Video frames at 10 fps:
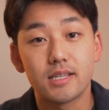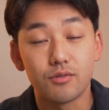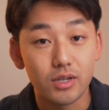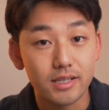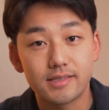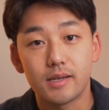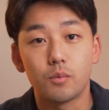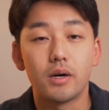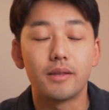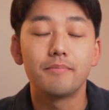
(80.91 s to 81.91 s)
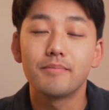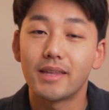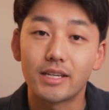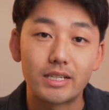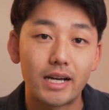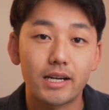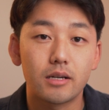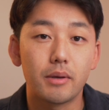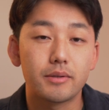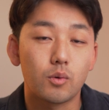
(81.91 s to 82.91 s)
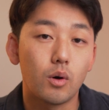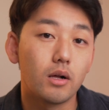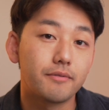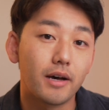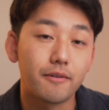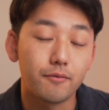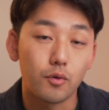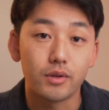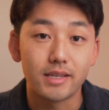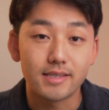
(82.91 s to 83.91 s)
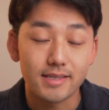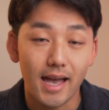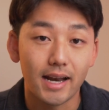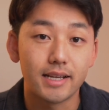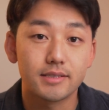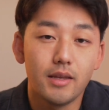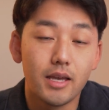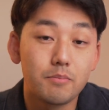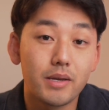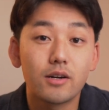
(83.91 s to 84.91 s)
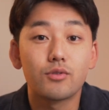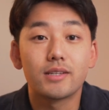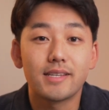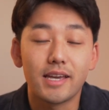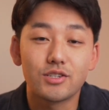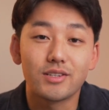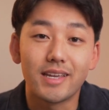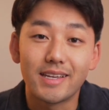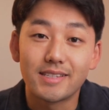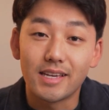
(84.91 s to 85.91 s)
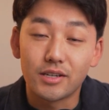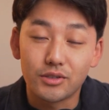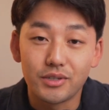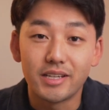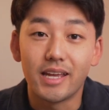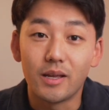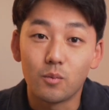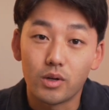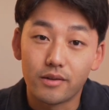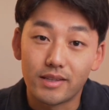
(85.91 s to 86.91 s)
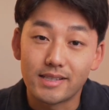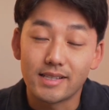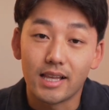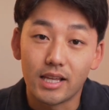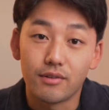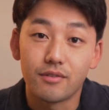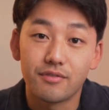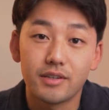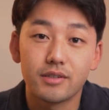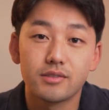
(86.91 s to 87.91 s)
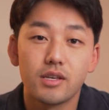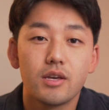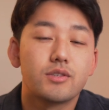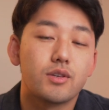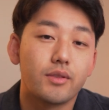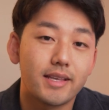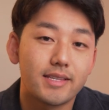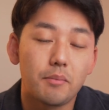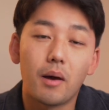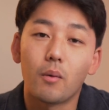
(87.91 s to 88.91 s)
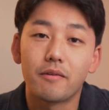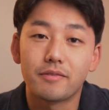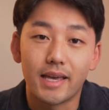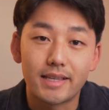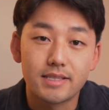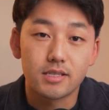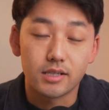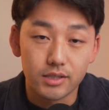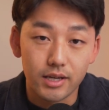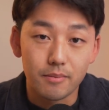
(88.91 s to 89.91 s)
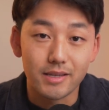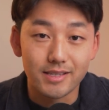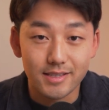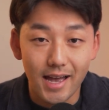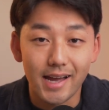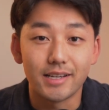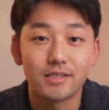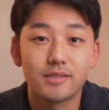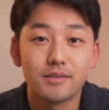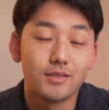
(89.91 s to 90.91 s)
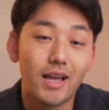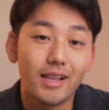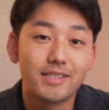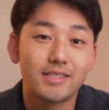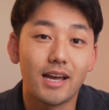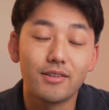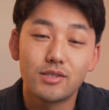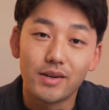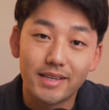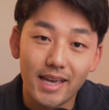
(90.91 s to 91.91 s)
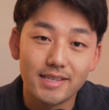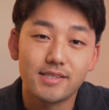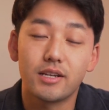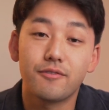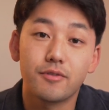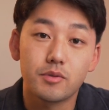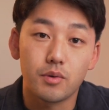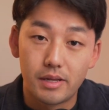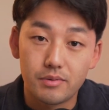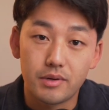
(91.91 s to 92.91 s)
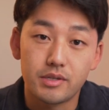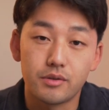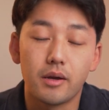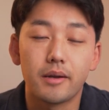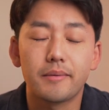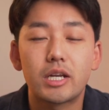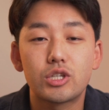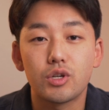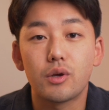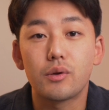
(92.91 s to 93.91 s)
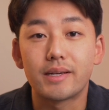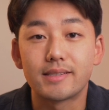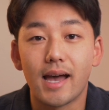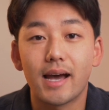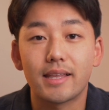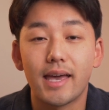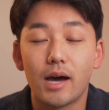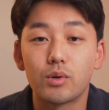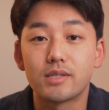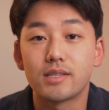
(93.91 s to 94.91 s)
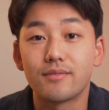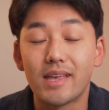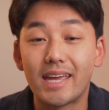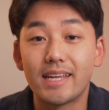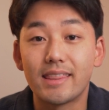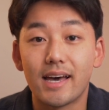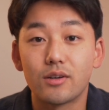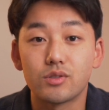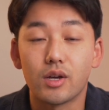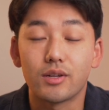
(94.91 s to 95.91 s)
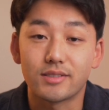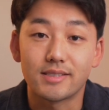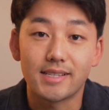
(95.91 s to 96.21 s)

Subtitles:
the real estate one, then you're not going to be able to qualify for this status. And being a real estate agent is included in one of these 11 fields, so that's how my wife gets to claim this status. So now let's dive into a case study from 2022, and I'm going to show you exactly how we saved $80,000 in